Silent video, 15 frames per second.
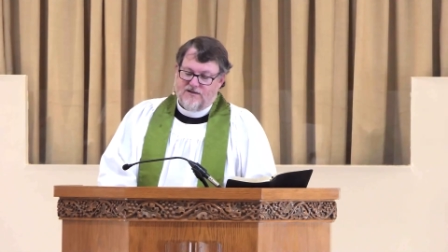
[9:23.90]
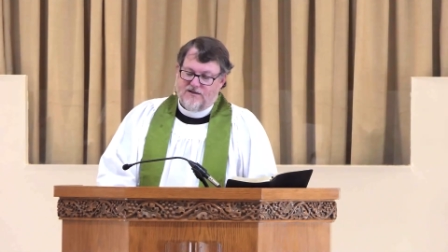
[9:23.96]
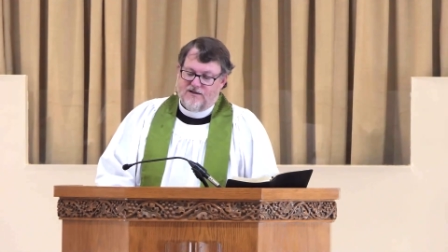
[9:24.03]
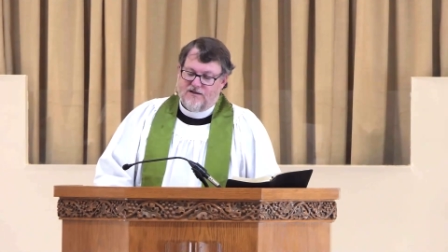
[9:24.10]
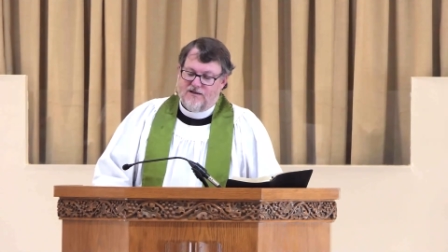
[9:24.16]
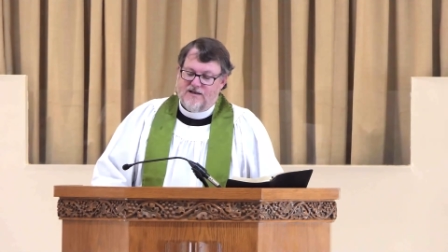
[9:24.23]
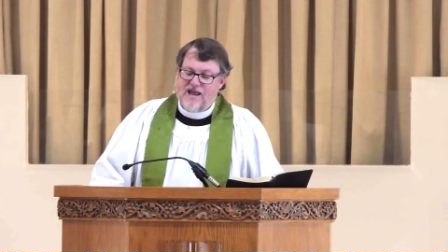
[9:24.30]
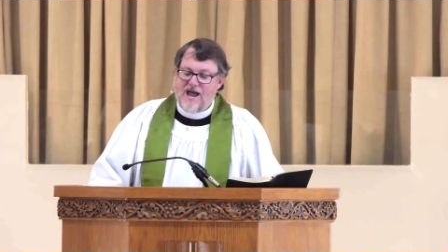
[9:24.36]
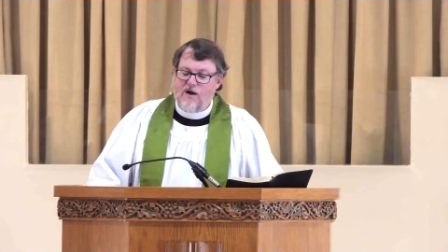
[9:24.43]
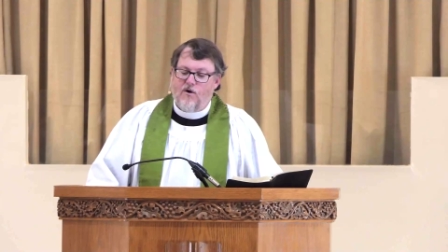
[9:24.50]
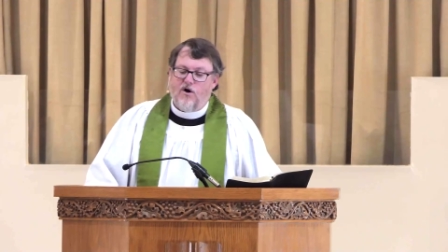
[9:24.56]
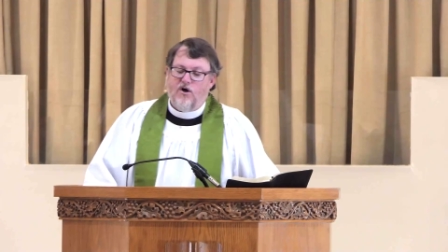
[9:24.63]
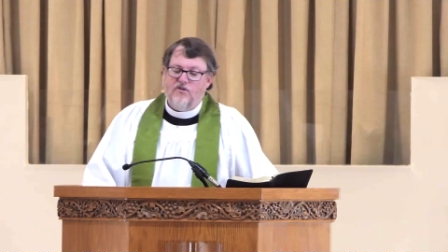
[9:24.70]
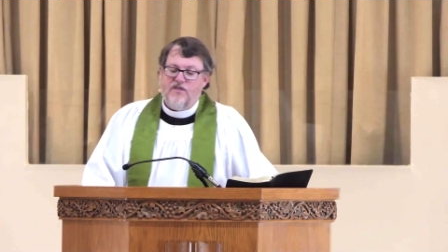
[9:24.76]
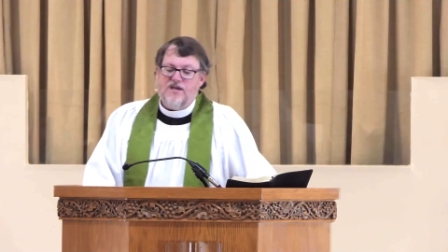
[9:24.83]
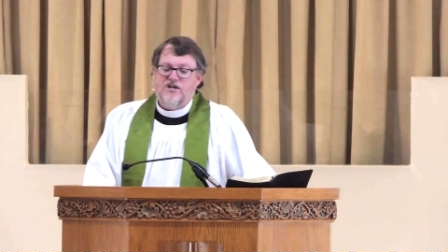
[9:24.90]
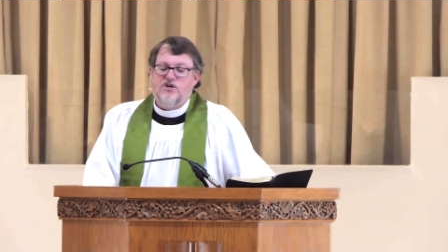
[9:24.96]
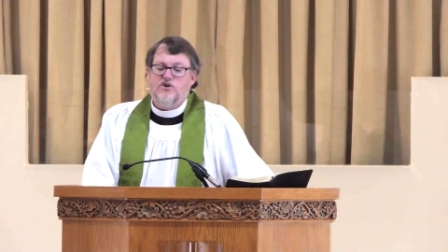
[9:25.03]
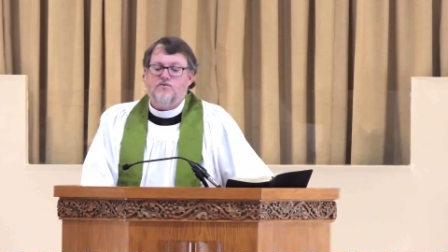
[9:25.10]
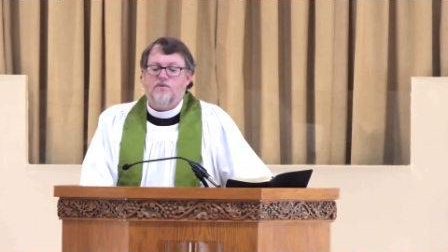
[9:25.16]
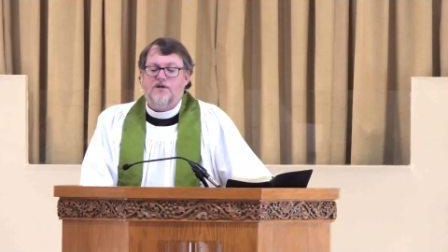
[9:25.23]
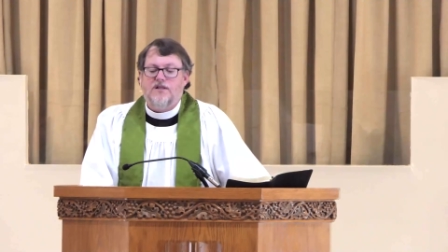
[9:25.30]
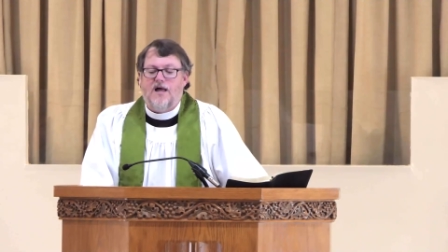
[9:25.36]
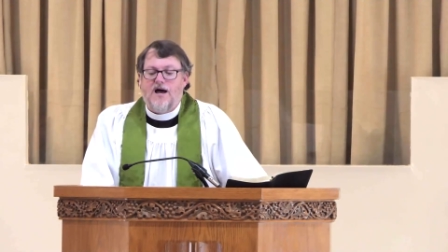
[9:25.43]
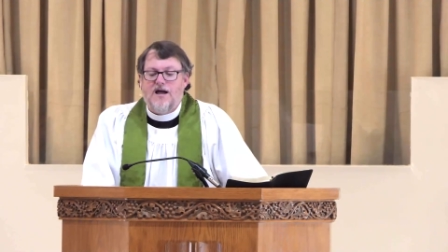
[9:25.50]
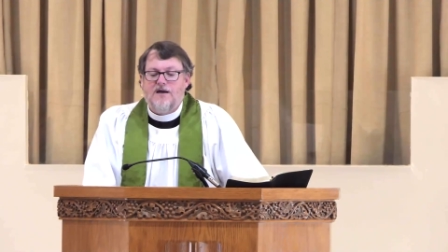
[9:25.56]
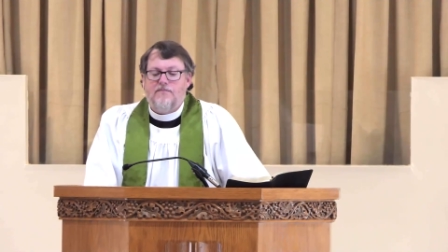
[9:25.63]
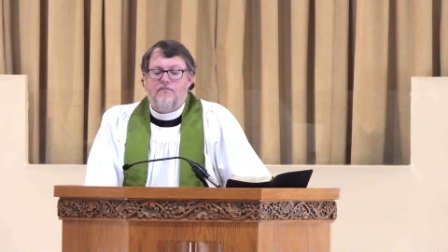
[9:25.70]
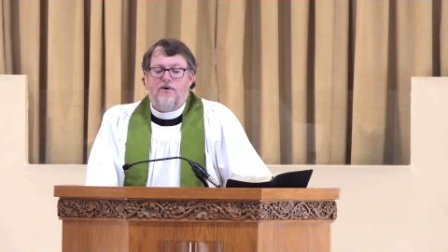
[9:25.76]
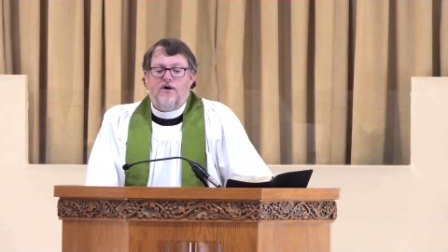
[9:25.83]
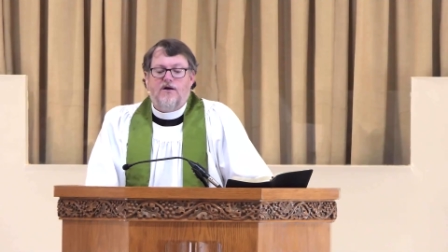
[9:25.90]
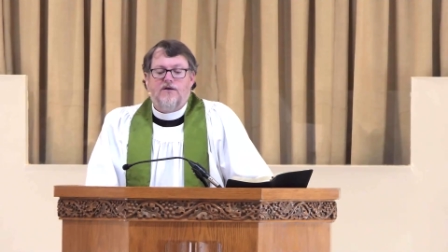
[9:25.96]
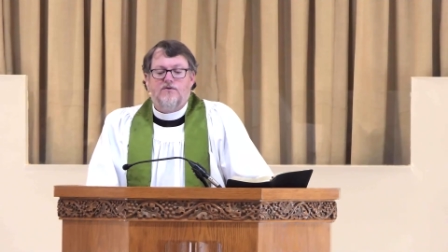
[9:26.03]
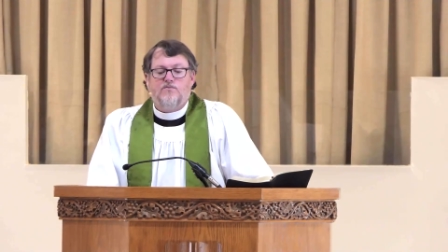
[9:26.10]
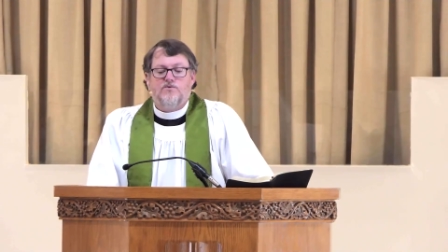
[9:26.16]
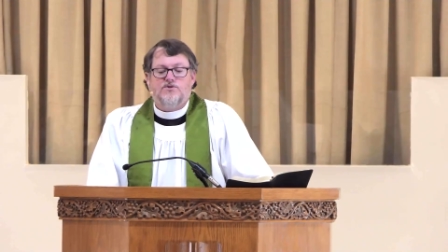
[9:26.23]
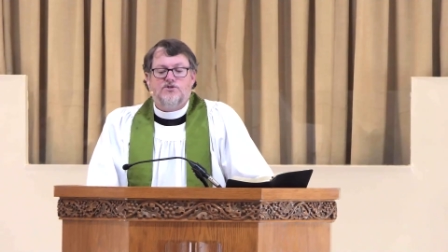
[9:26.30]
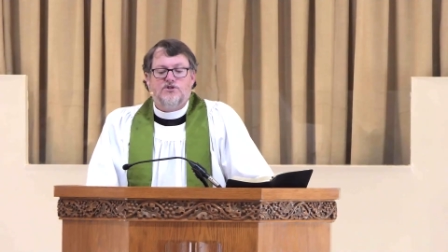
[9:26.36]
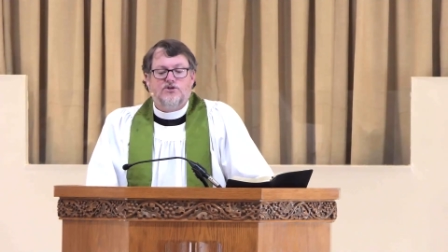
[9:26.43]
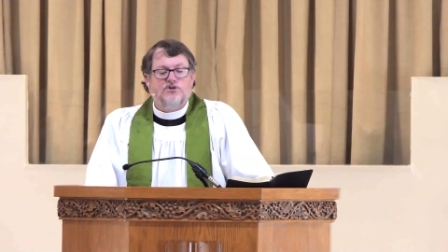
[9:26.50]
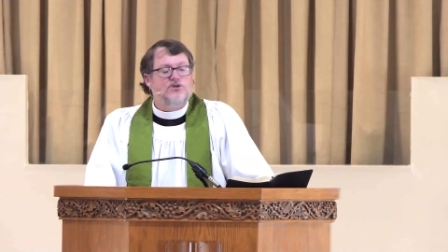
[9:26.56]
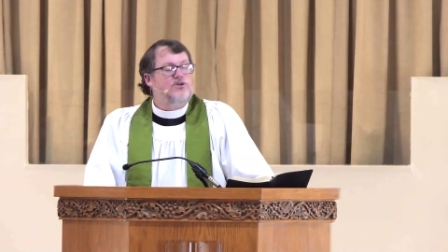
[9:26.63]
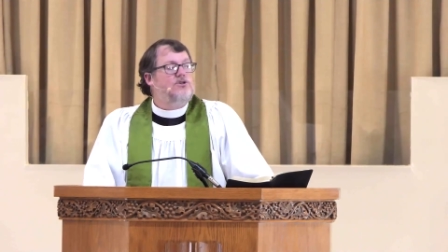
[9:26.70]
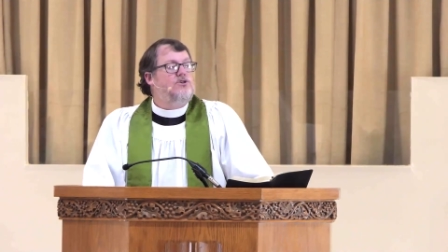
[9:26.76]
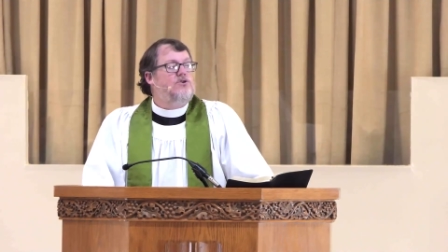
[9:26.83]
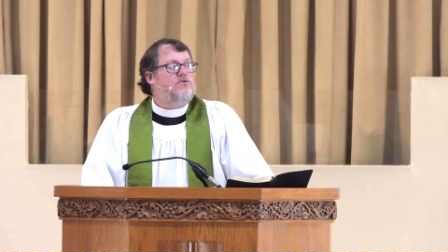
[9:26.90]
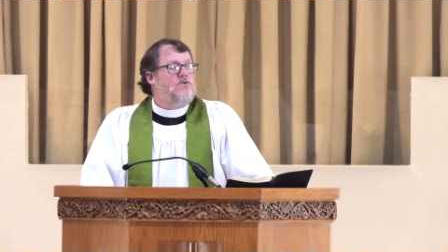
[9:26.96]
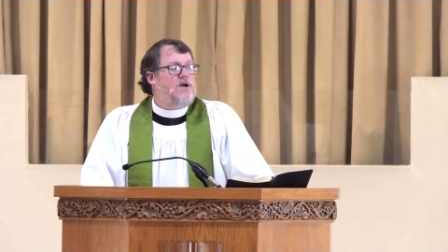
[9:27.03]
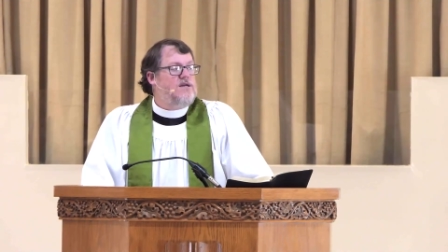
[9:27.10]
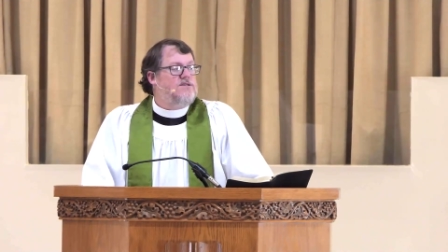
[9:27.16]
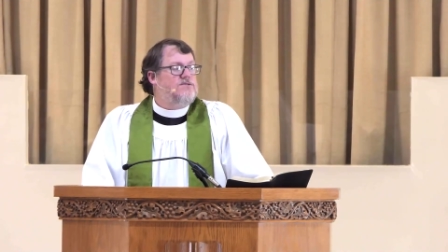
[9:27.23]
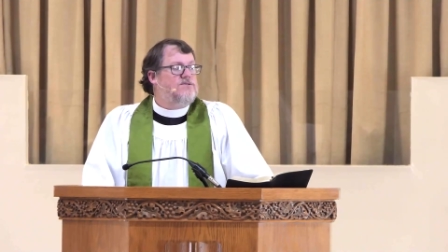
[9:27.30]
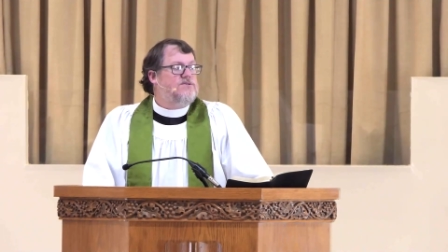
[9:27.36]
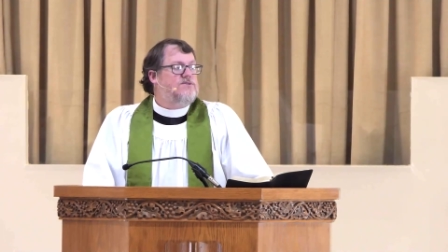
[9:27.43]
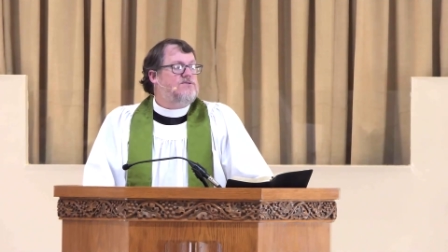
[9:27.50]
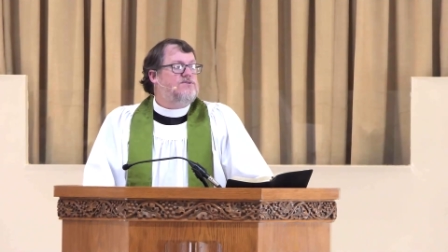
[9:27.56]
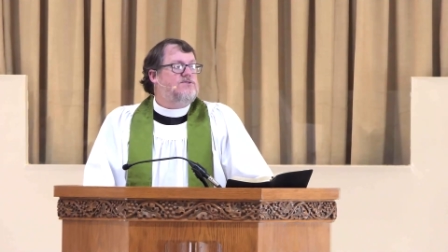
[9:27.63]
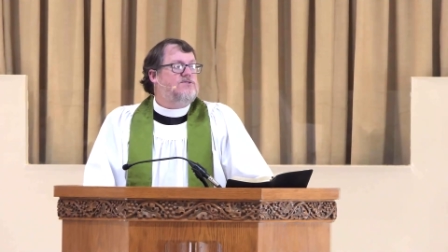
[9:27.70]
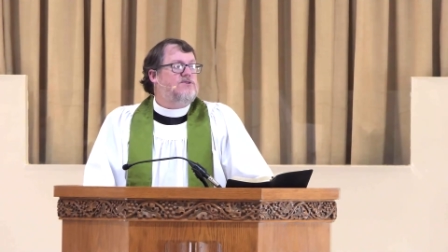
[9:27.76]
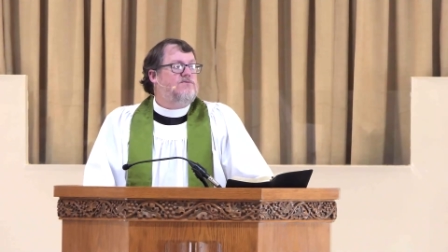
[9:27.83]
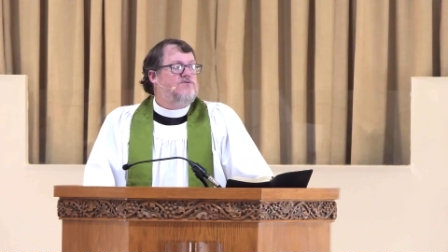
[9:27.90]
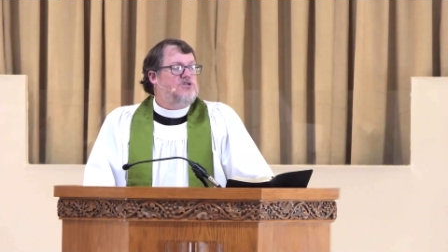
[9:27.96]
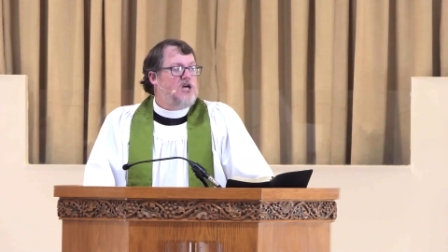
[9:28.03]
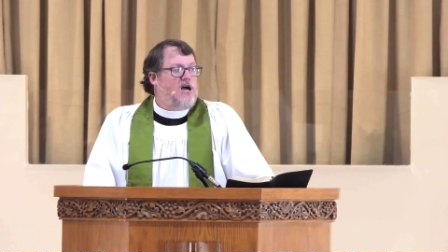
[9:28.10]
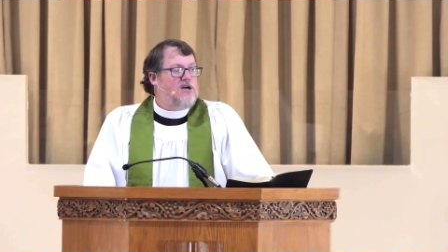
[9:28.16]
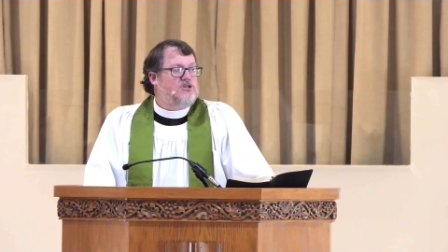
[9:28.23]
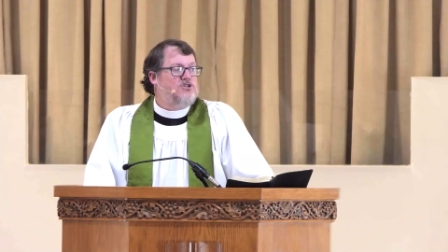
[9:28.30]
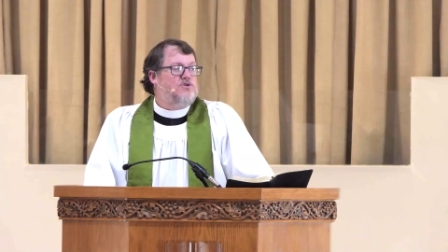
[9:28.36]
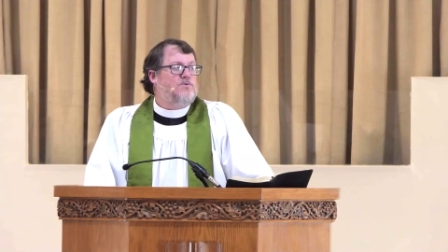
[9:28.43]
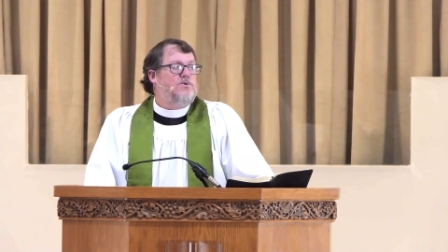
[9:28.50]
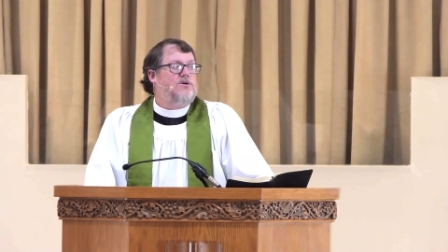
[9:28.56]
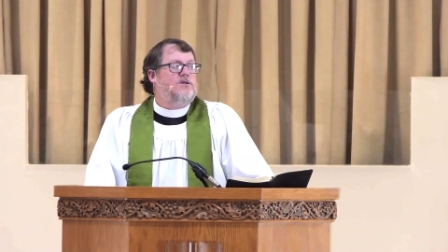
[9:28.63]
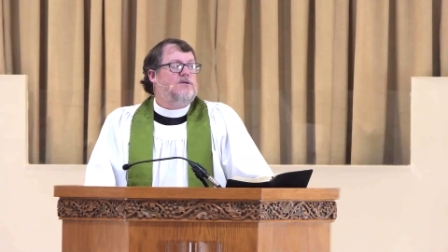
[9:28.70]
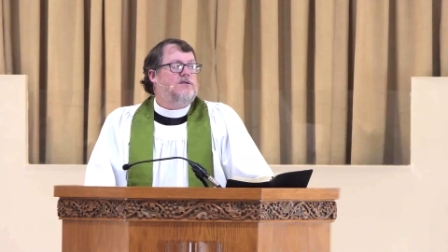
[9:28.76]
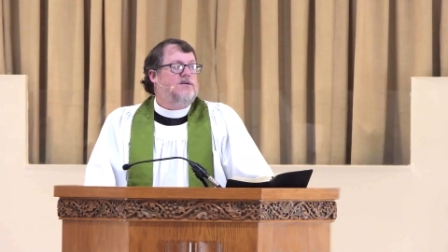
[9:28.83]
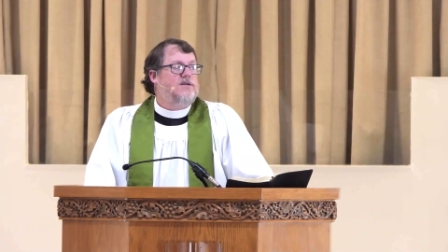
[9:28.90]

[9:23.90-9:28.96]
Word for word: Now all they could rely upon was the good graces of Joshua